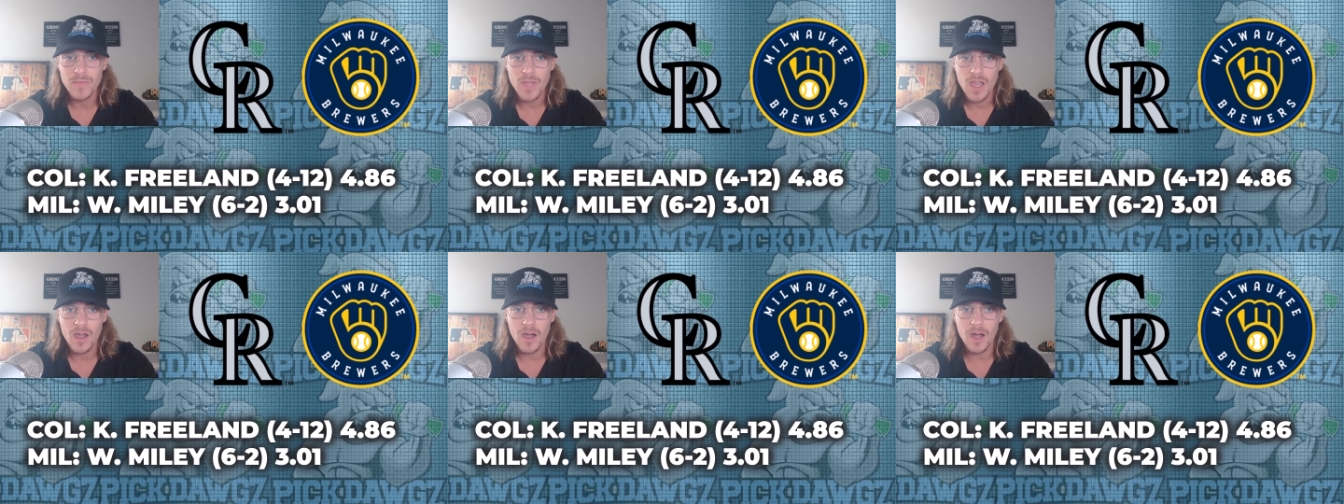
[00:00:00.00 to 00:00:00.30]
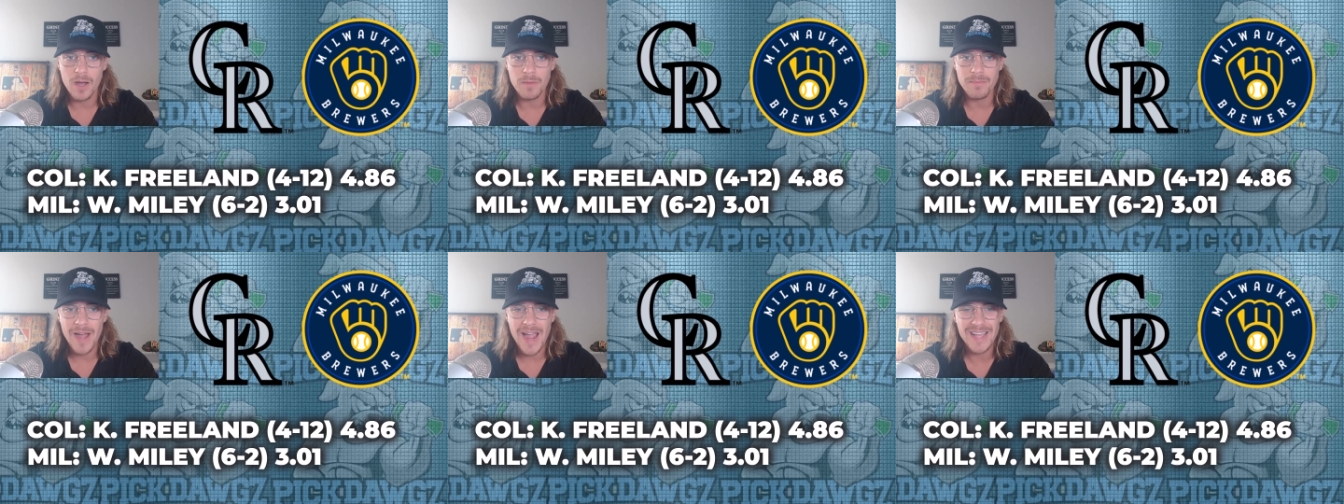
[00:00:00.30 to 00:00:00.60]

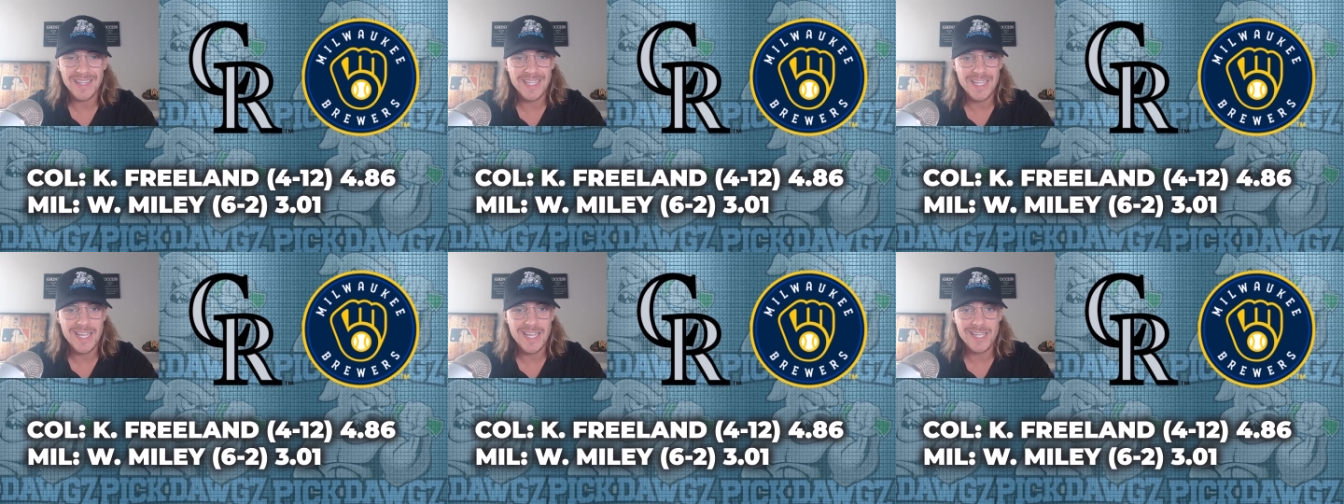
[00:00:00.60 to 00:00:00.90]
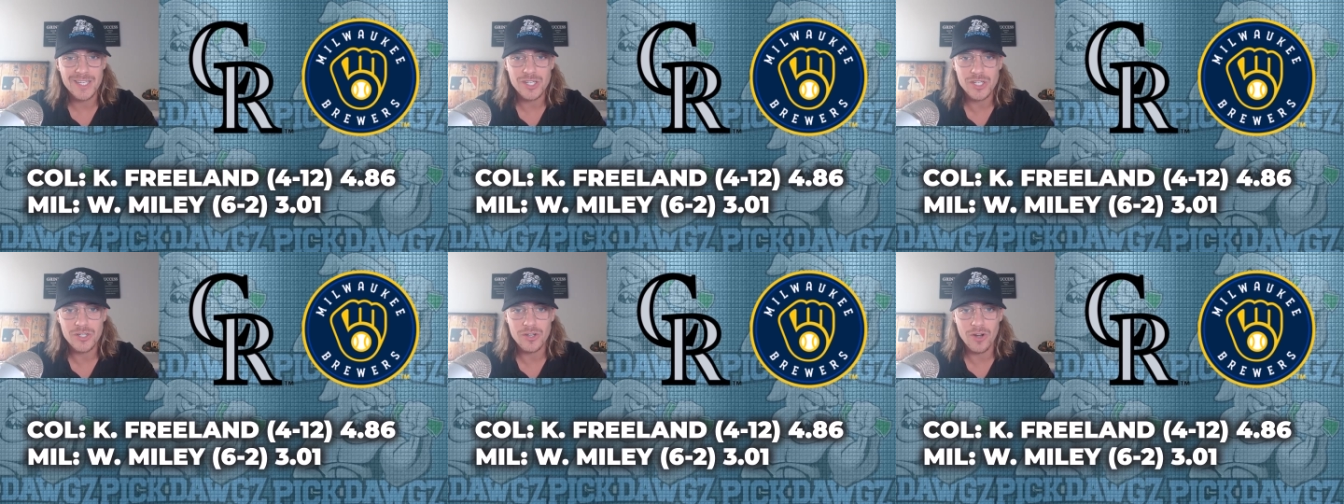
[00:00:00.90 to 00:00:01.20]
Uh,
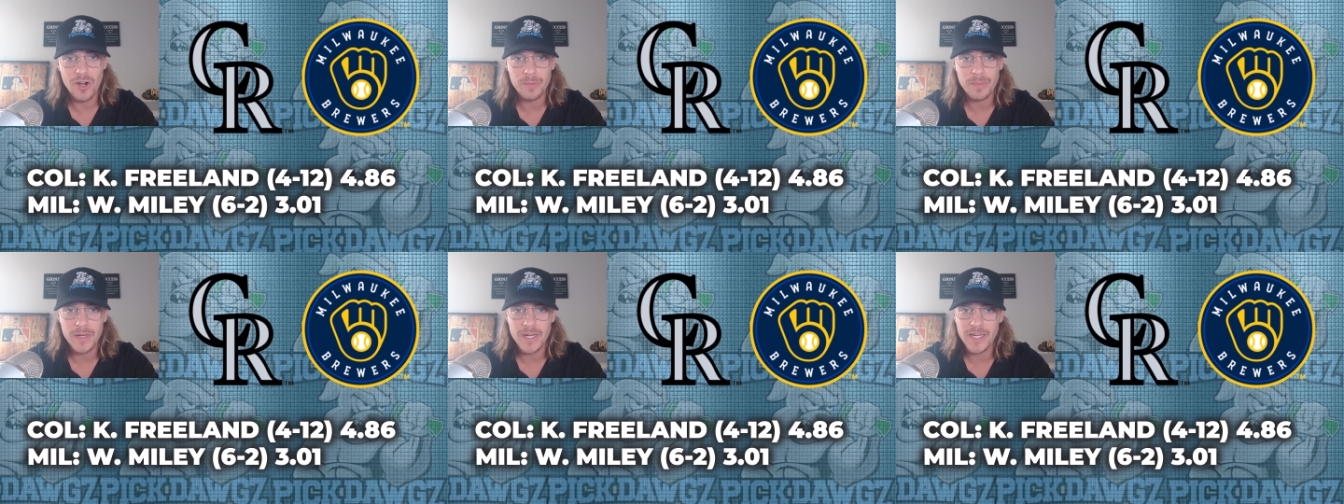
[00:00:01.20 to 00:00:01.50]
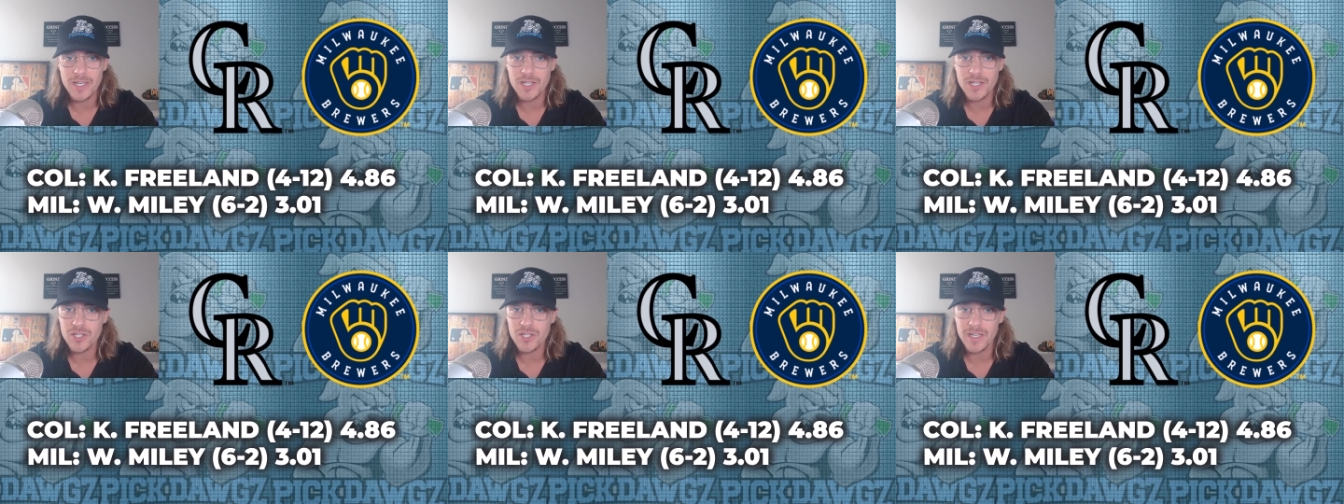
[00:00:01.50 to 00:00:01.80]
Miley is sharp, and
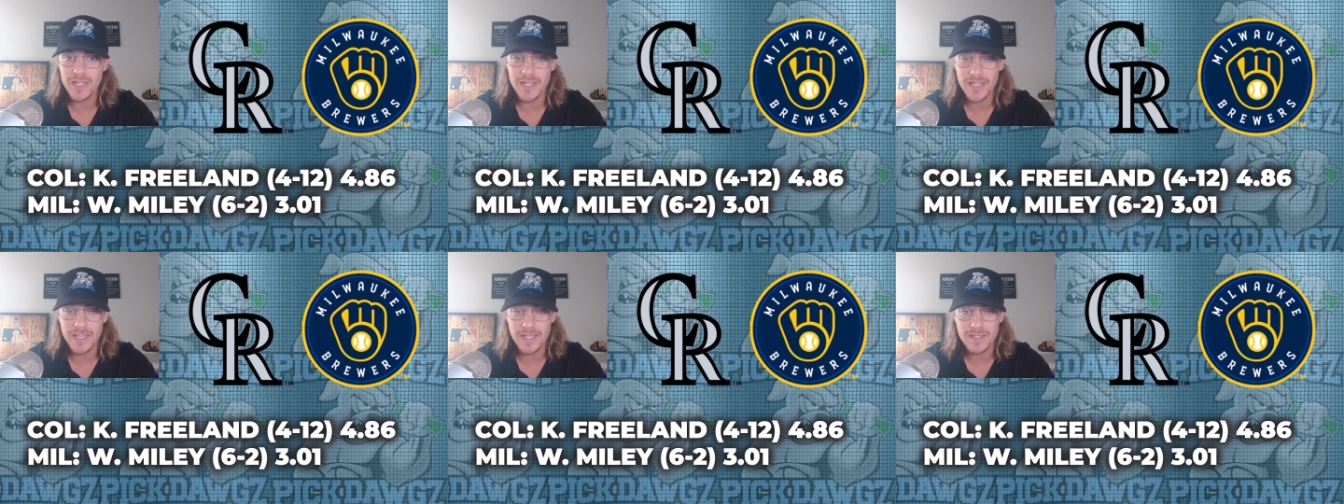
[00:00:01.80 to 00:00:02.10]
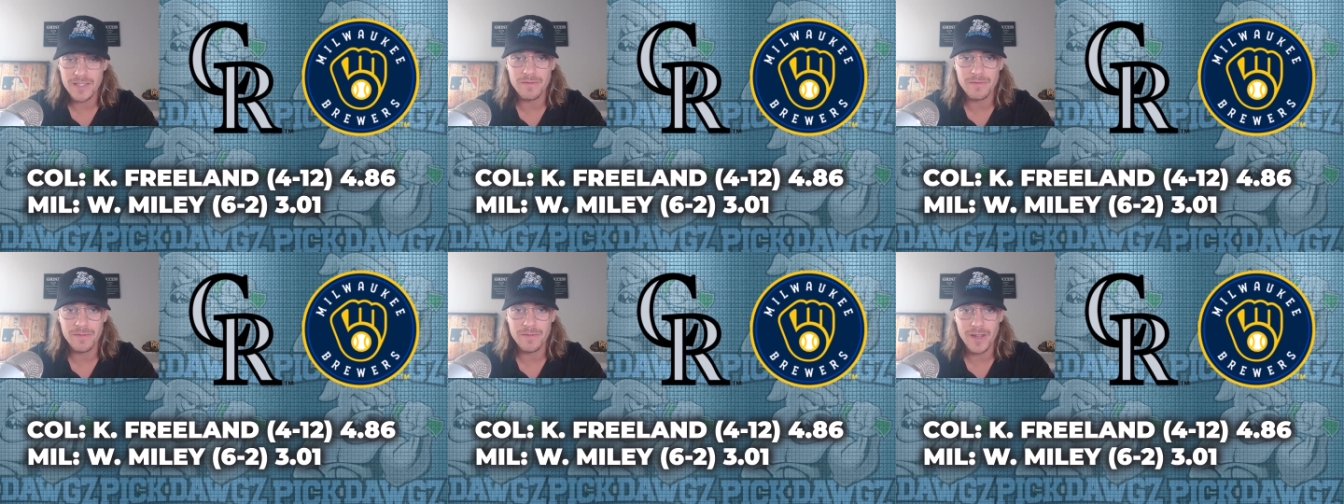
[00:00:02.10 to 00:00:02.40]
he, sh he
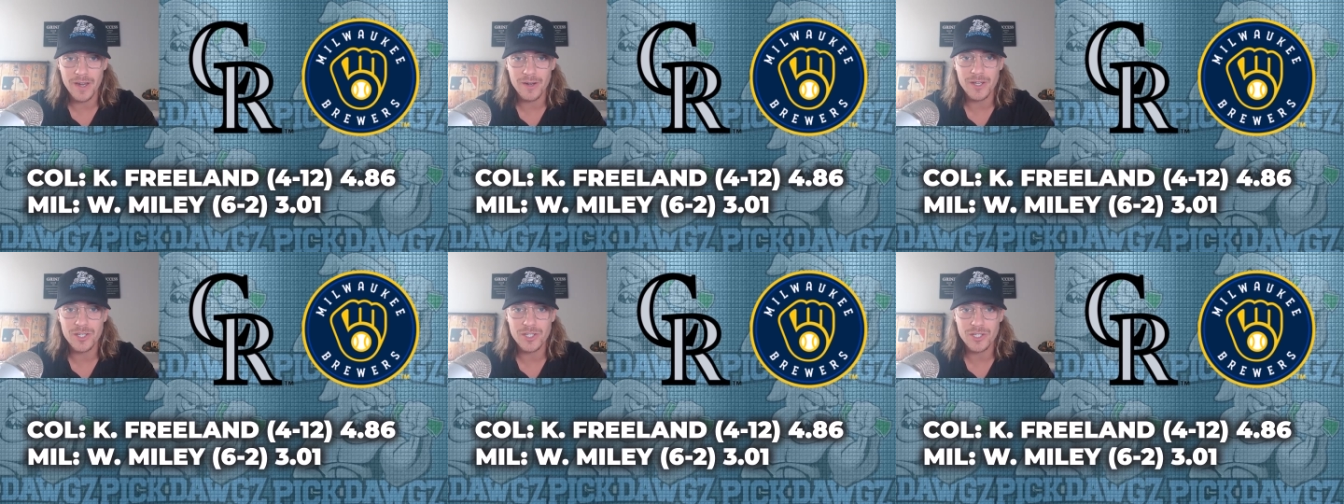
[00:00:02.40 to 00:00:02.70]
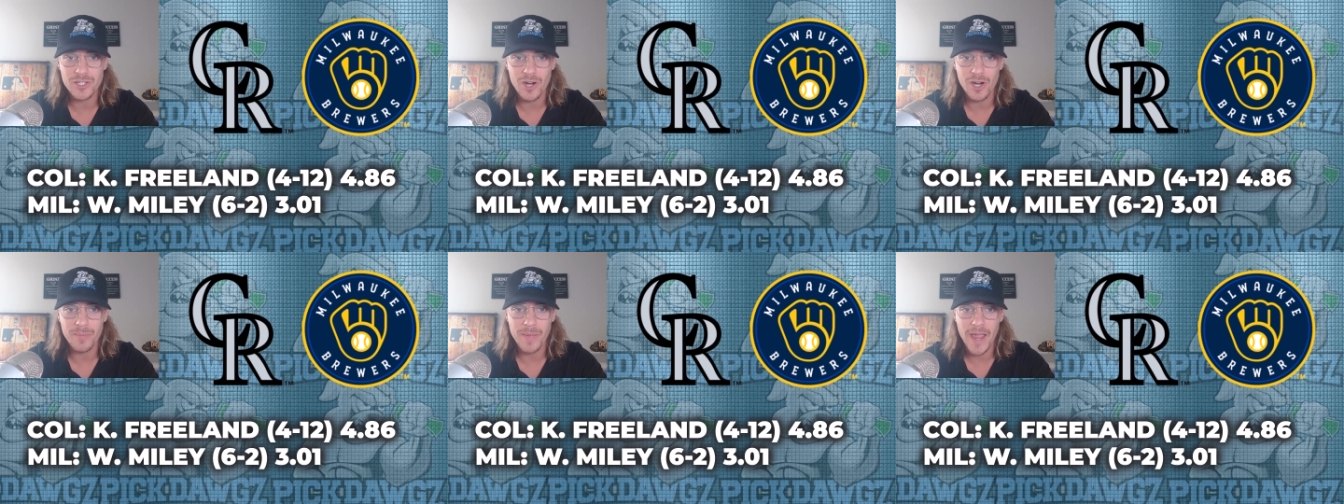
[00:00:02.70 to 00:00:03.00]
is very
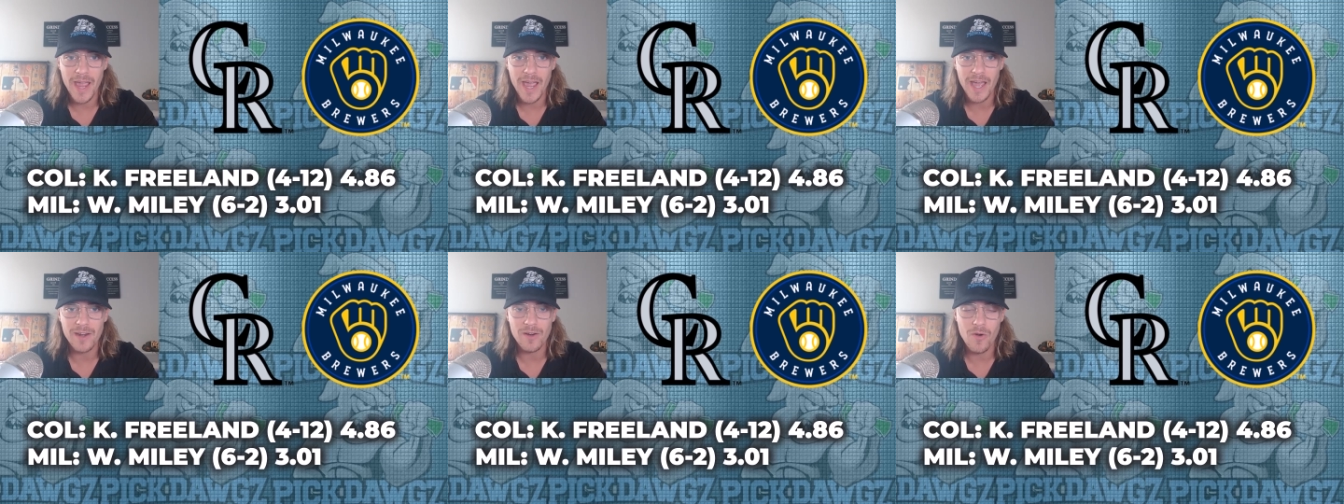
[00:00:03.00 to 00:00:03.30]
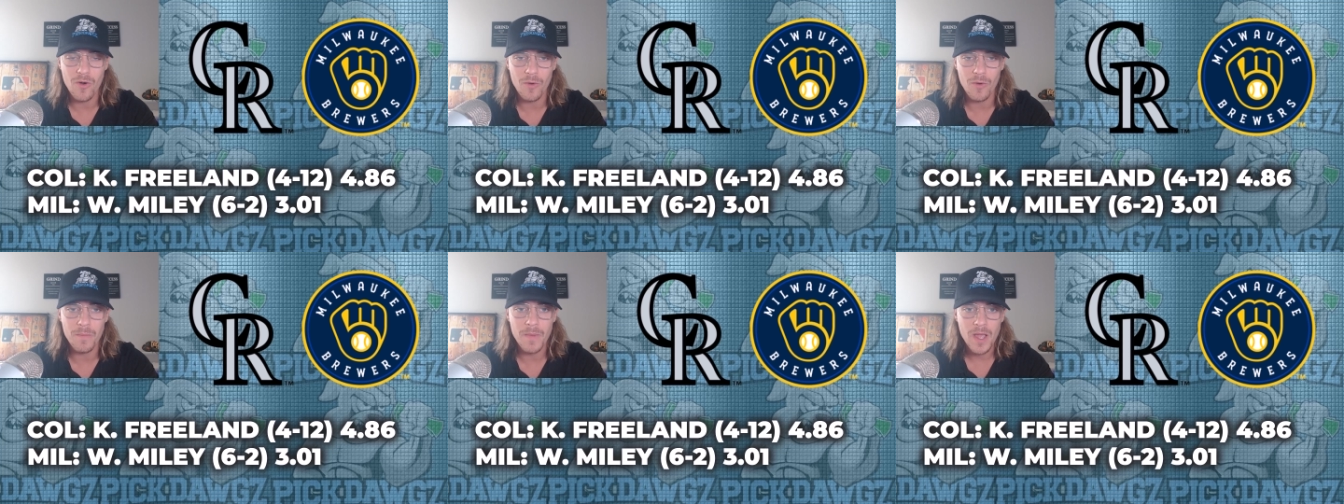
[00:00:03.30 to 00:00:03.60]
sharp at
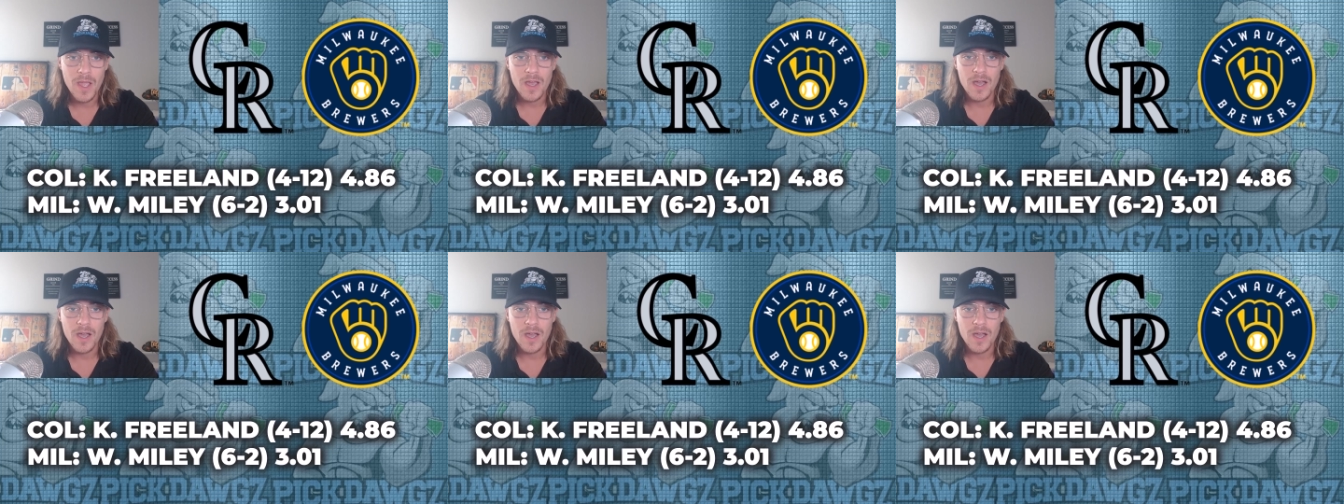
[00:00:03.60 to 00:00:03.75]
home.